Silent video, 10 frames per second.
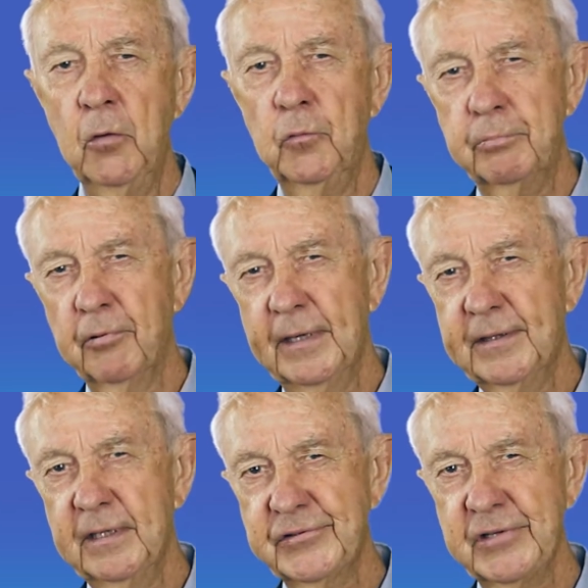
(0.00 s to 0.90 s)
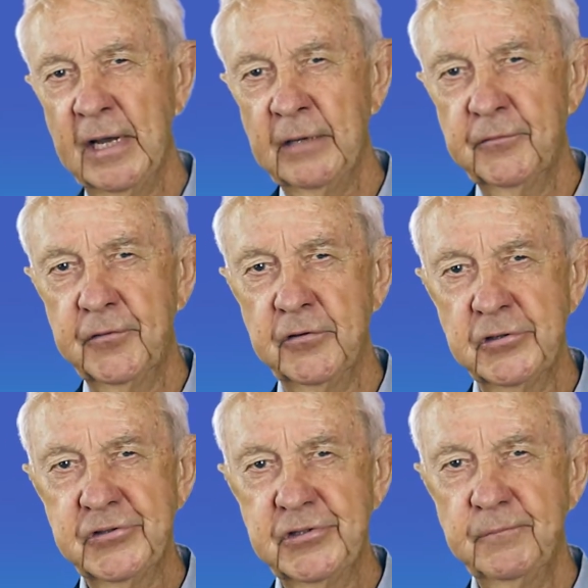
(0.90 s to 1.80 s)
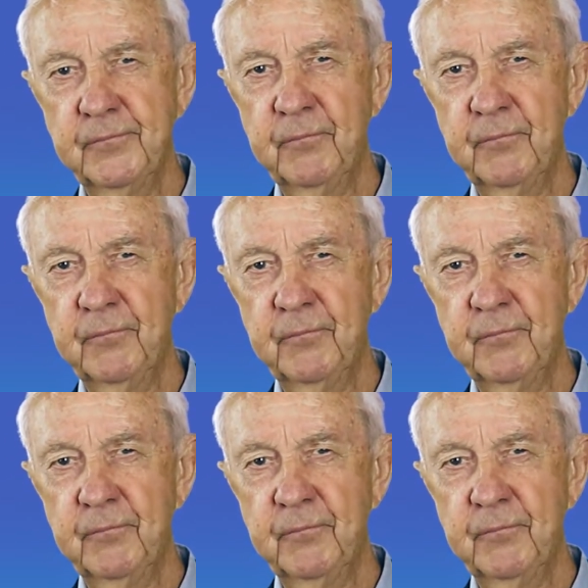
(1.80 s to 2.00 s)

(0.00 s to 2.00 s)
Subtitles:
We break things down first,